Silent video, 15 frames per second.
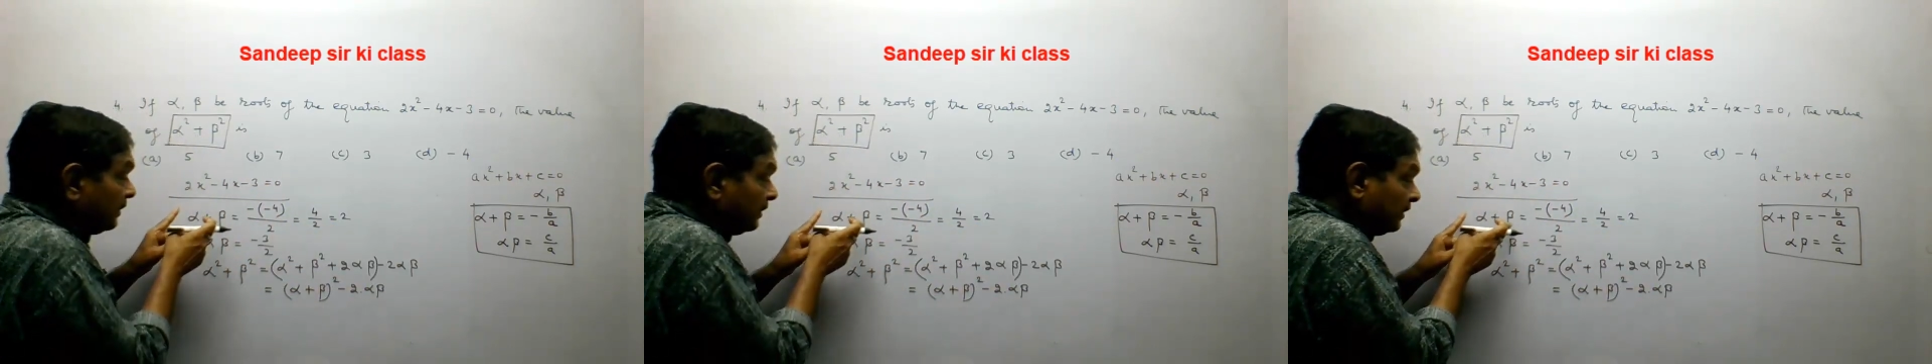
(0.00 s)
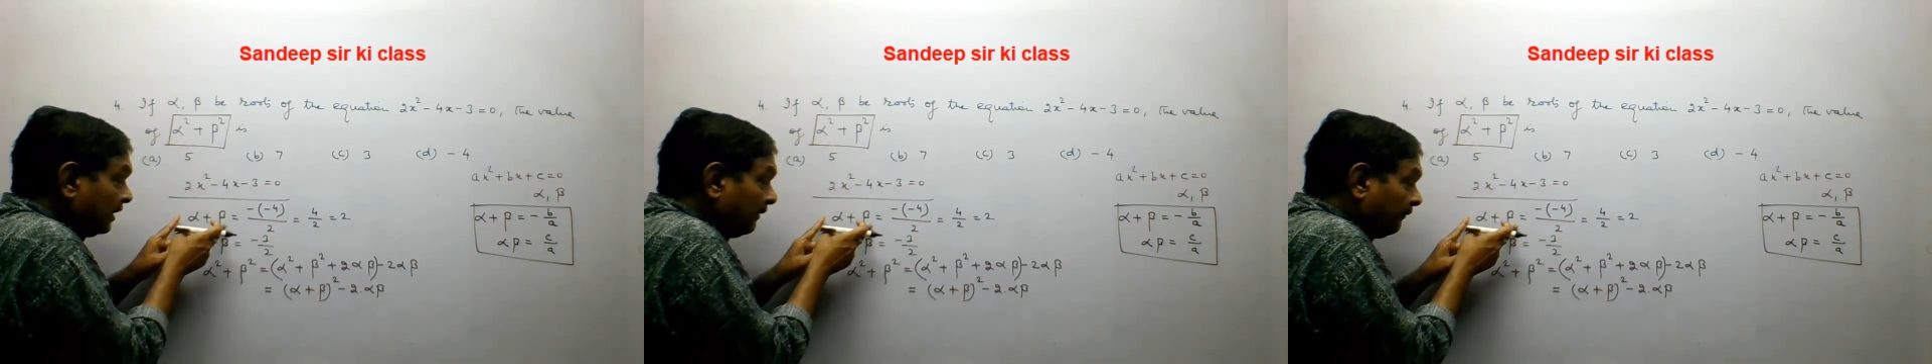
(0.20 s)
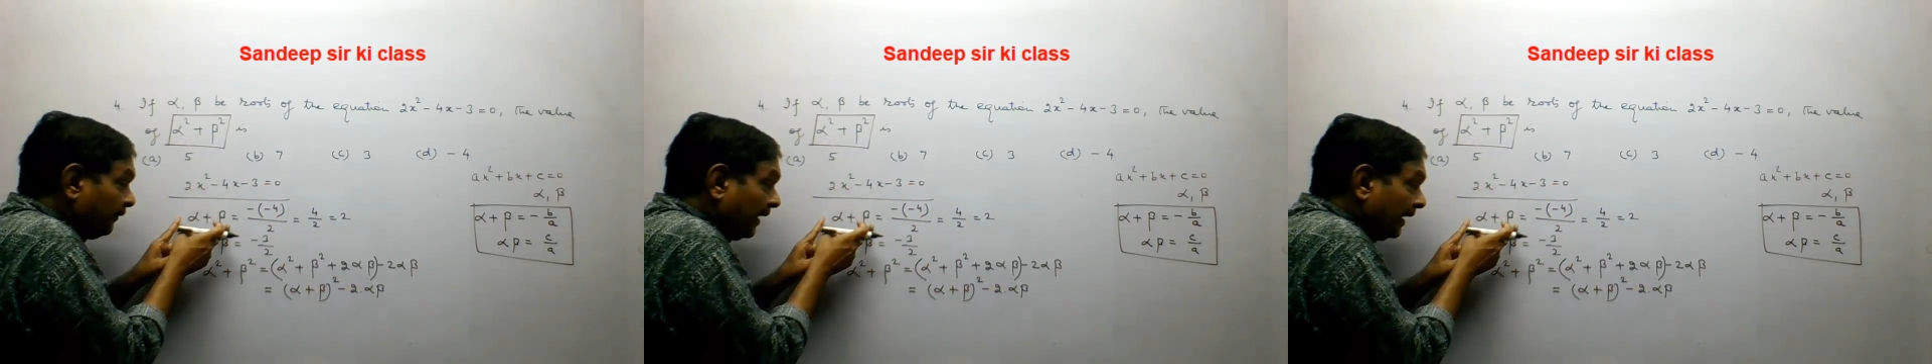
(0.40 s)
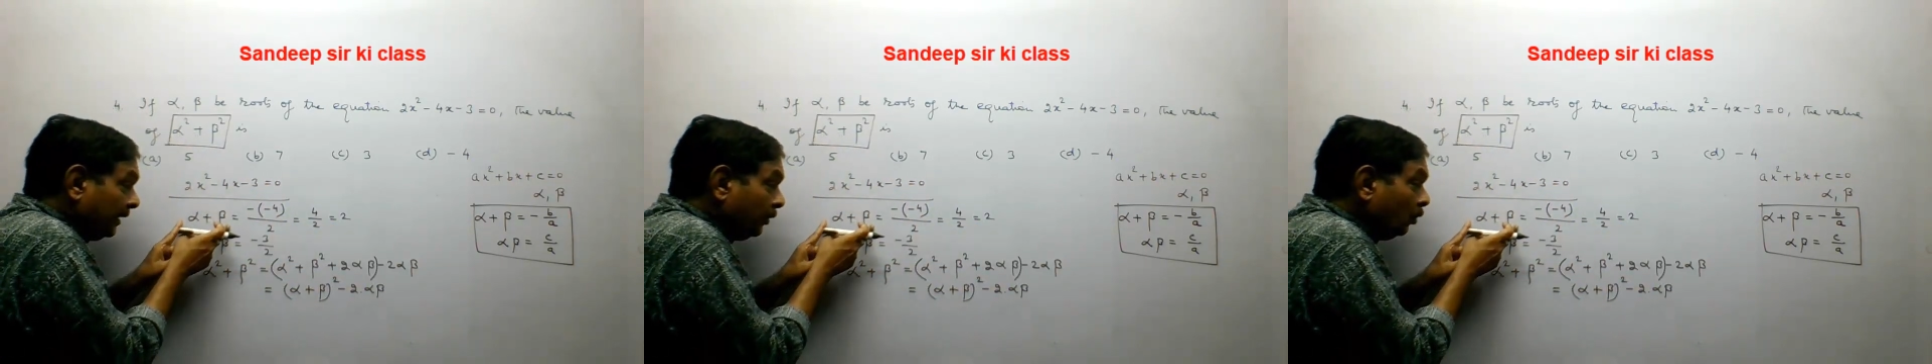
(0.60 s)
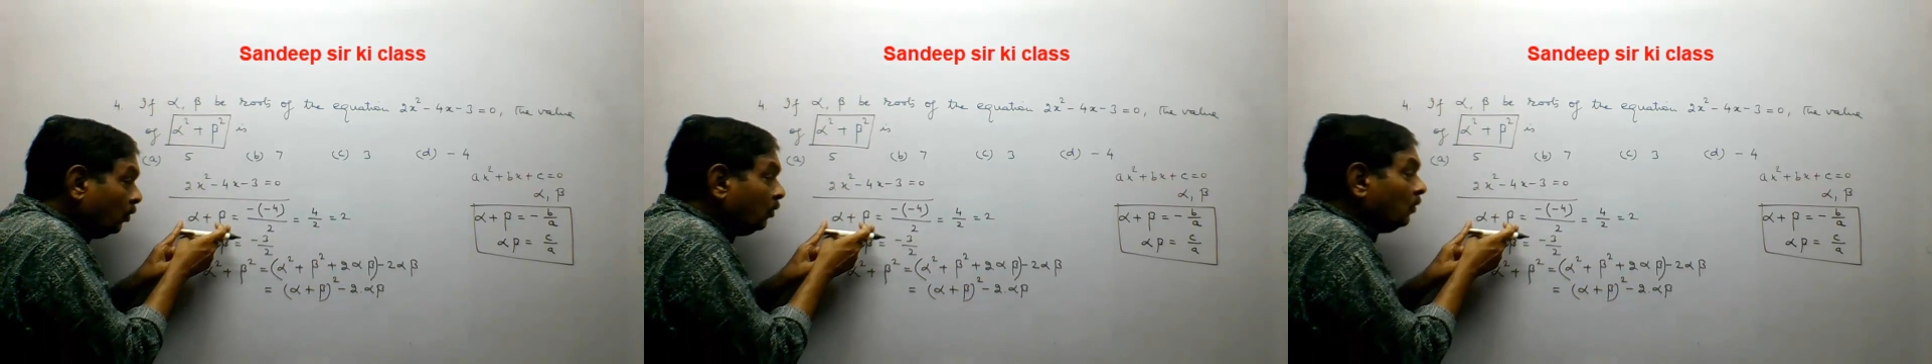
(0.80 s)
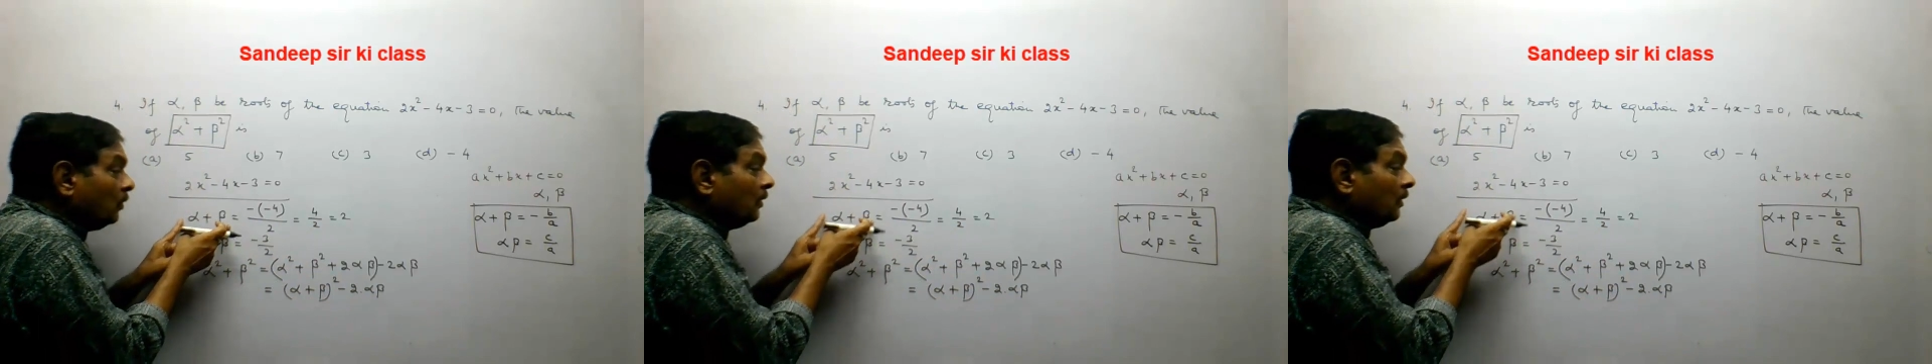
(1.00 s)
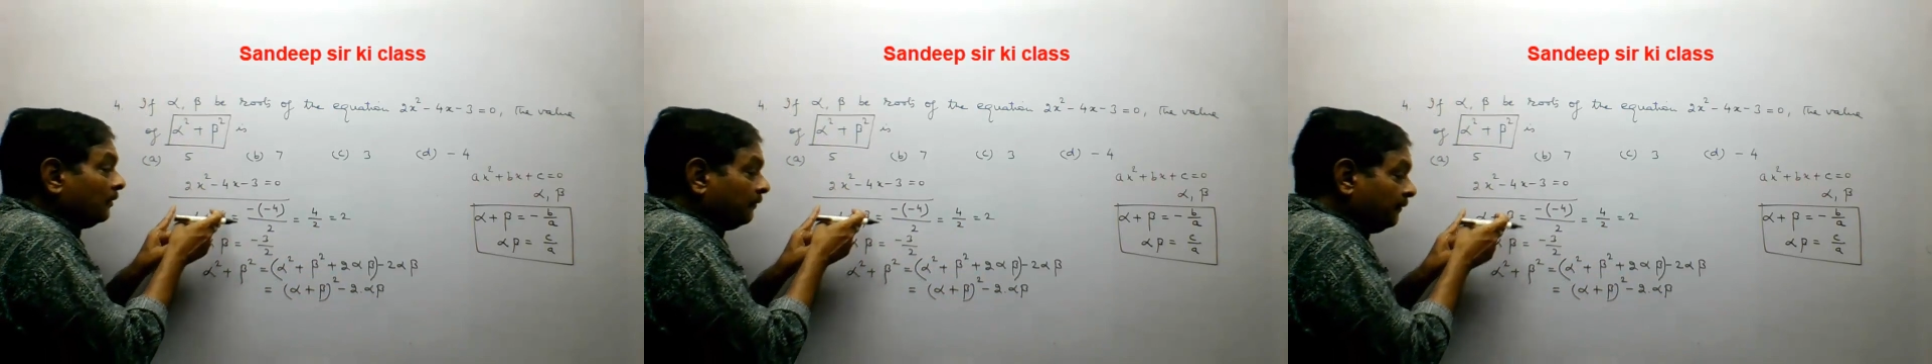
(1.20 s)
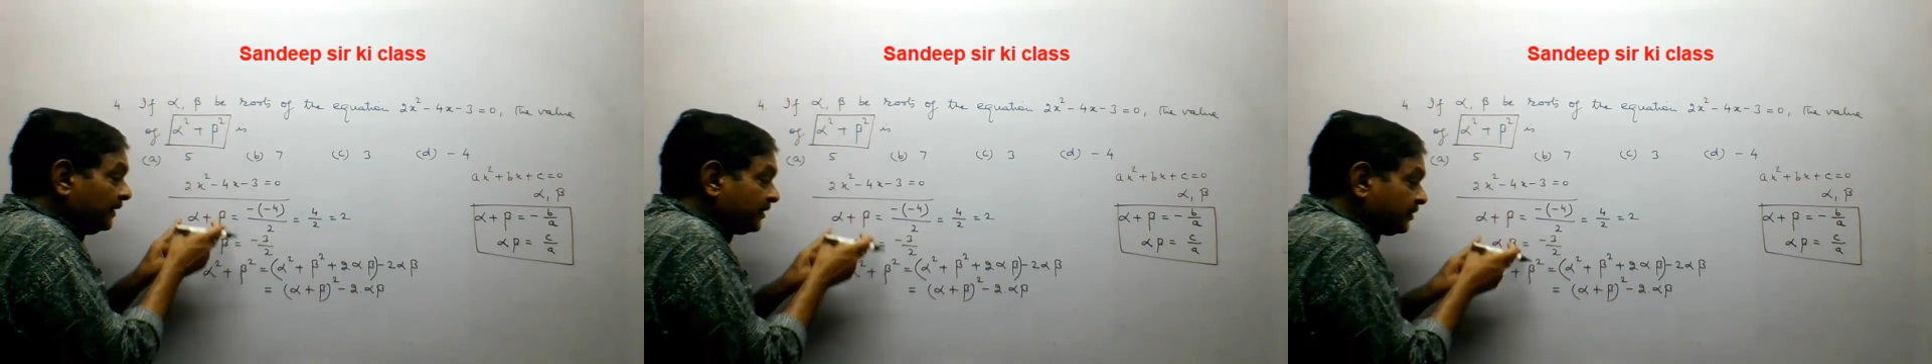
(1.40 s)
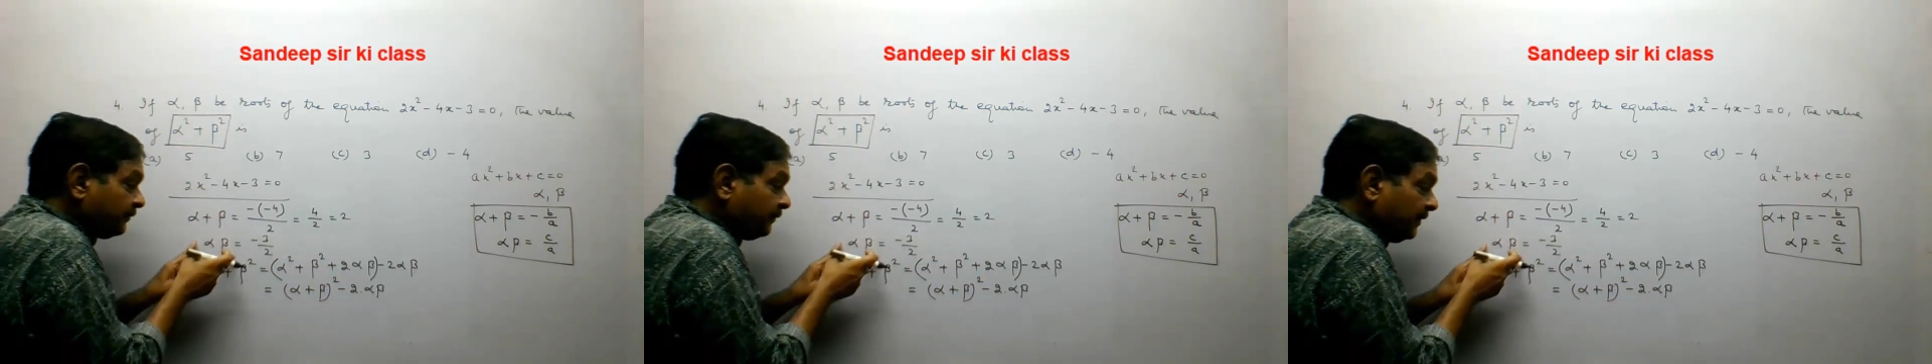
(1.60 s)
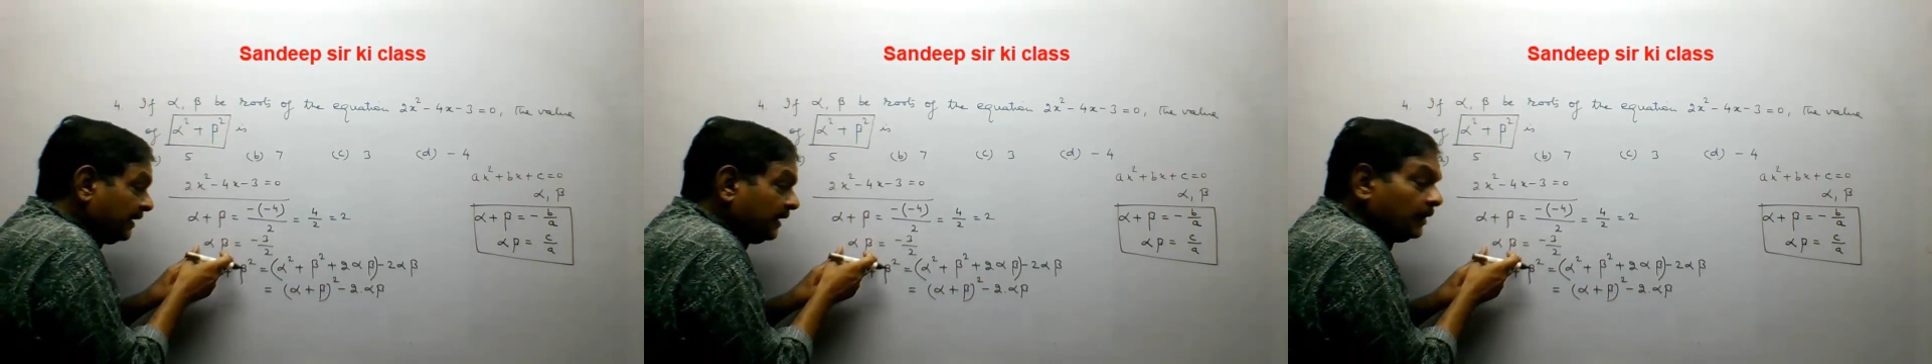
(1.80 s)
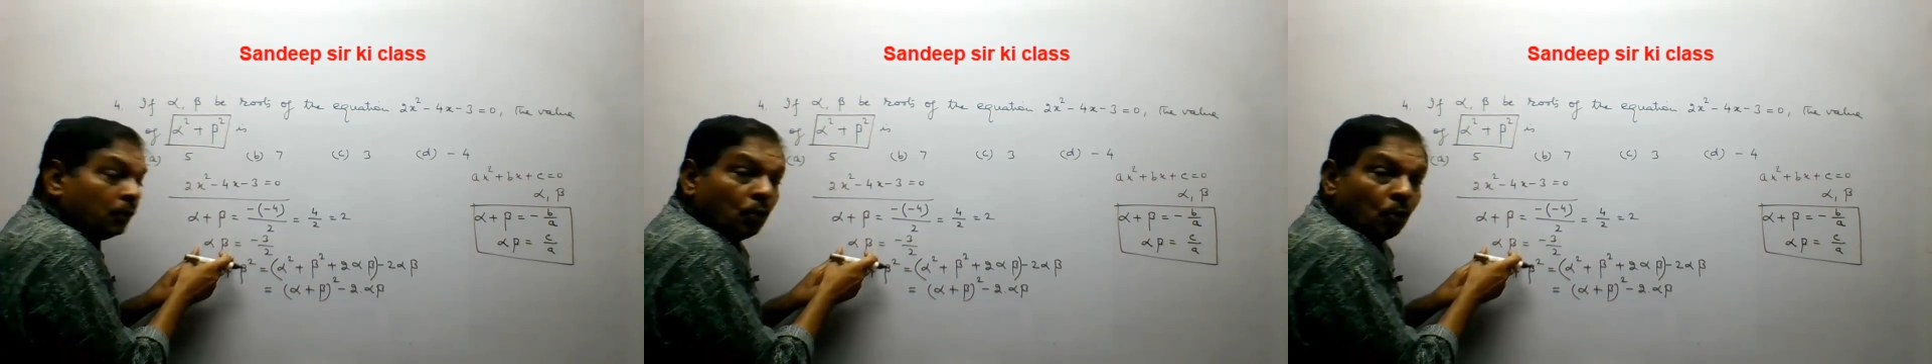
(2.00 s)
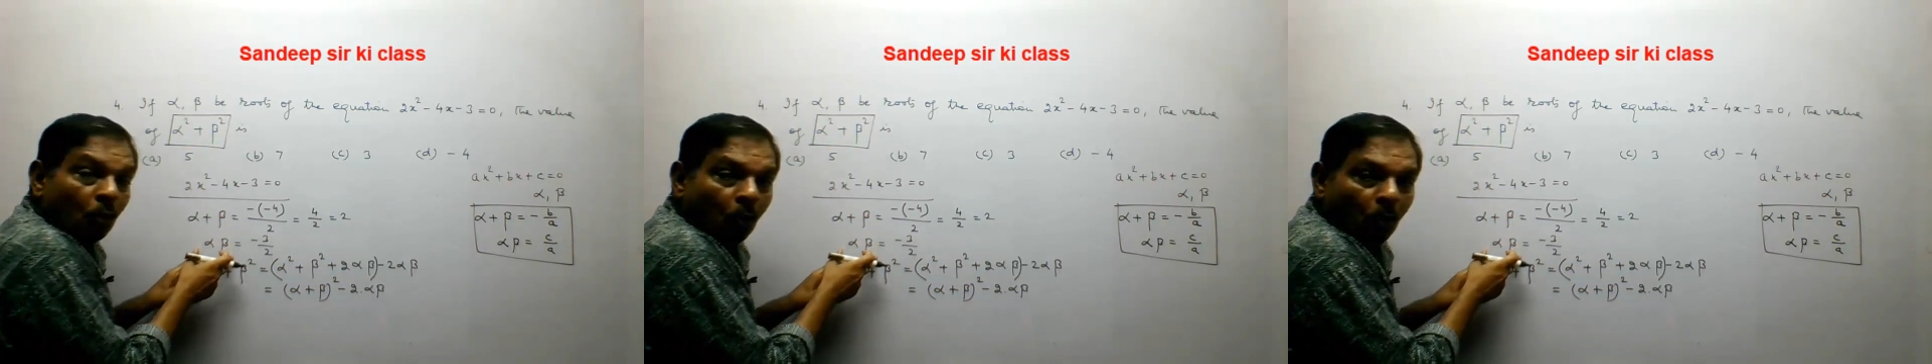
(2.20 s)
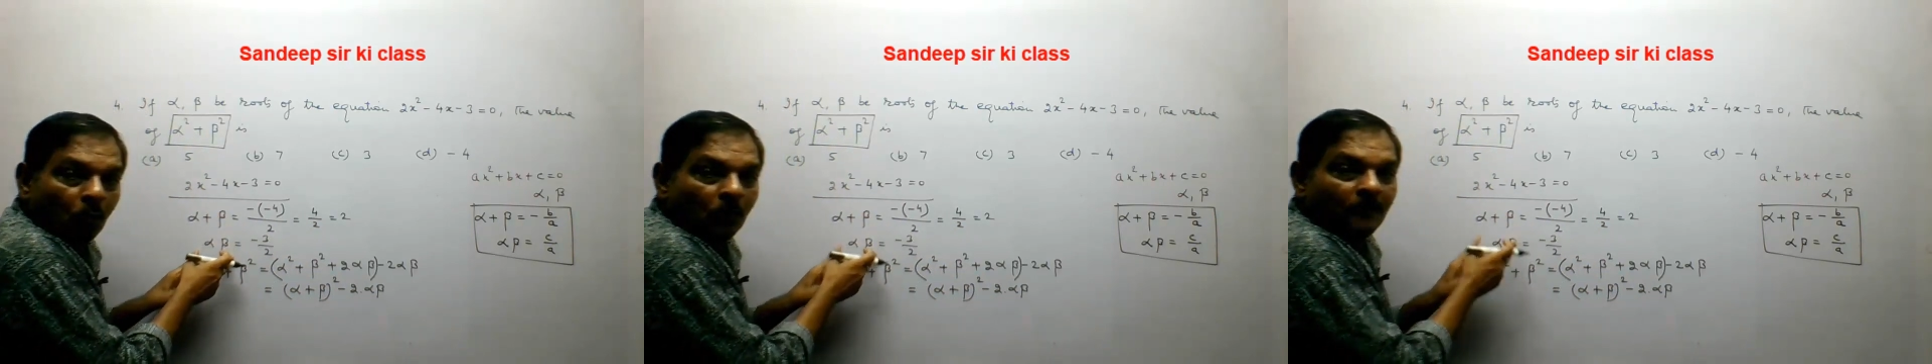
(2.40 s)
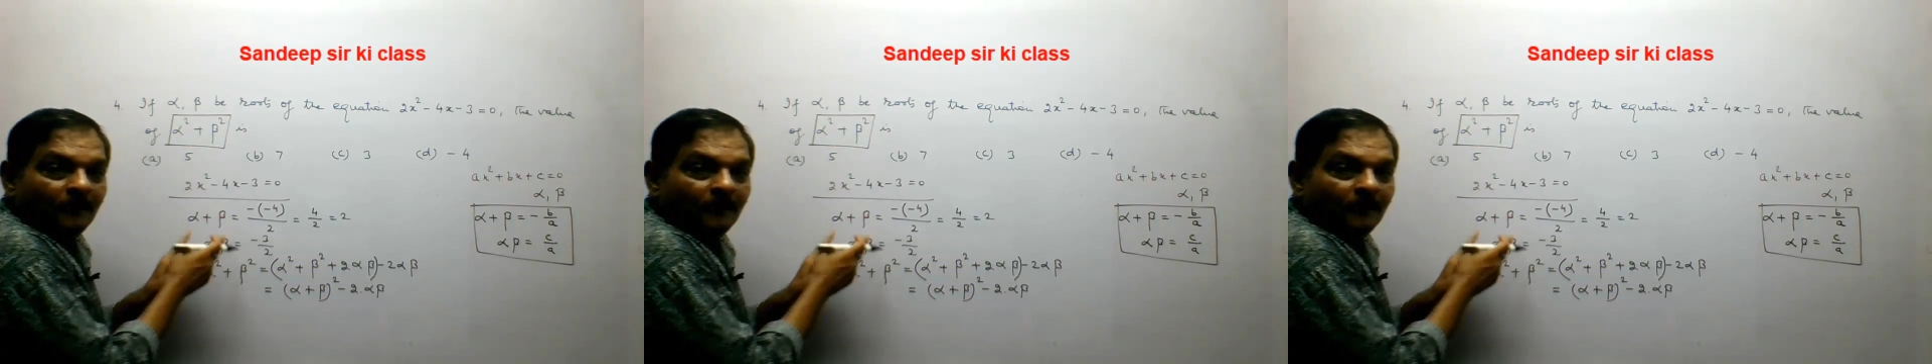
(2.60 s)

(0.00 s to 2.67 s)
the value which we know.